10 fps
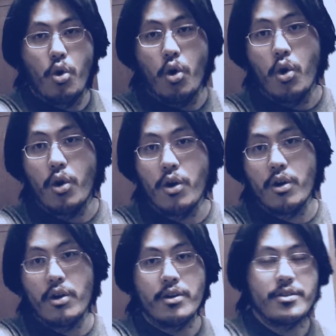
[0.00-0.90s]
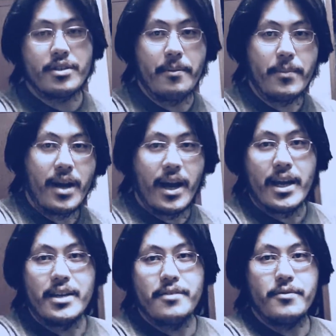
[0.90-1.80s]
or some
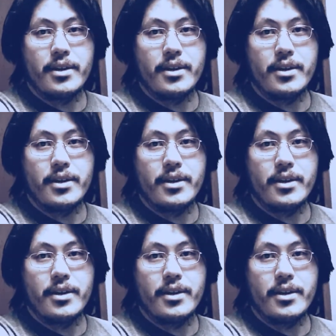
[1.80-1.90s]
kind of